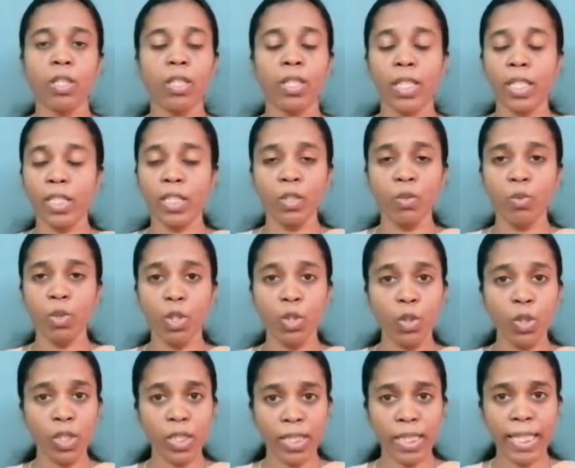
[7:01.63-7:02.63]

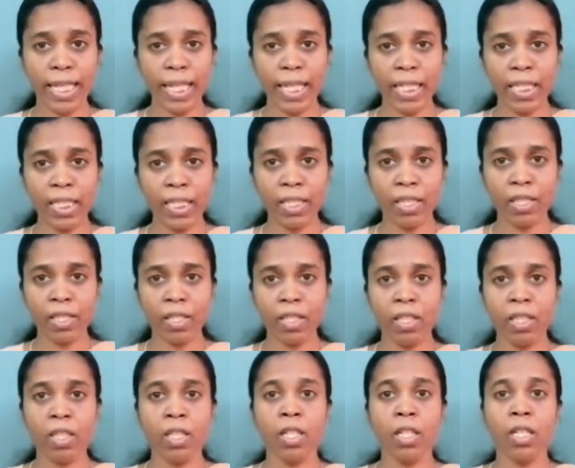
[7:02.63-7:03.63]
to change
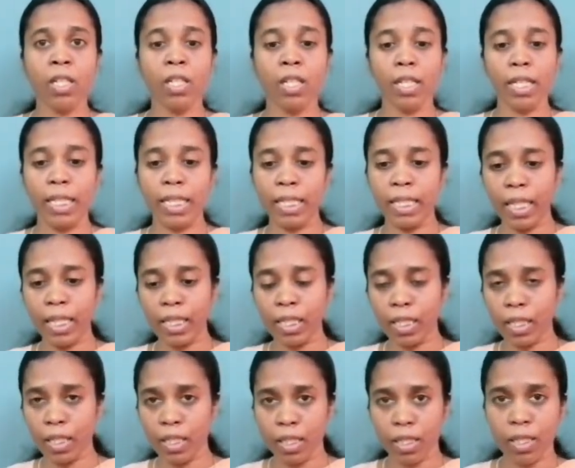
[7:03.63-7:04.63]

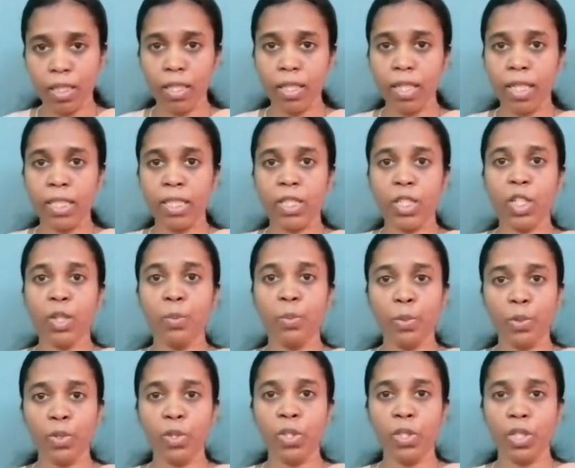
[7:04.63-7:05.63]
that resting
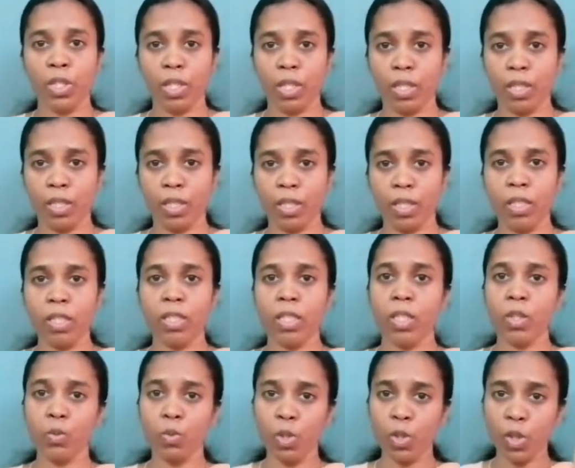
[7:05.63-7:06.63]
position.
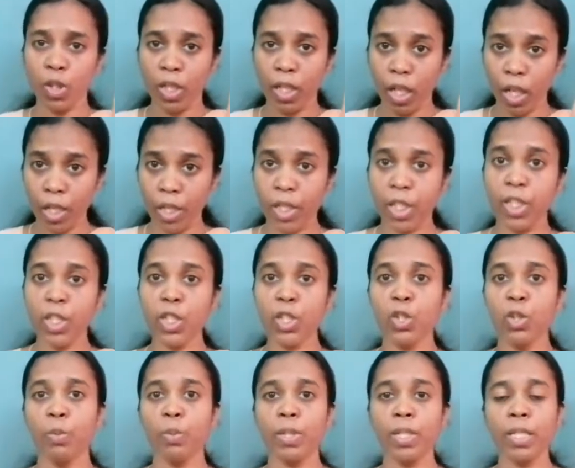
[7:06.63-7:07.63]
Just want to continue
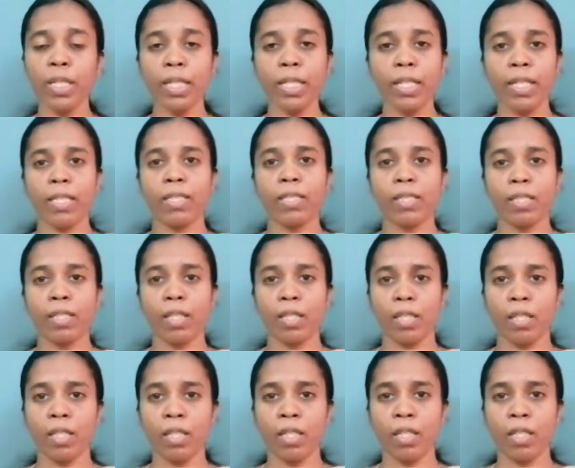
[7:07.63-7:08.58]
to be resting.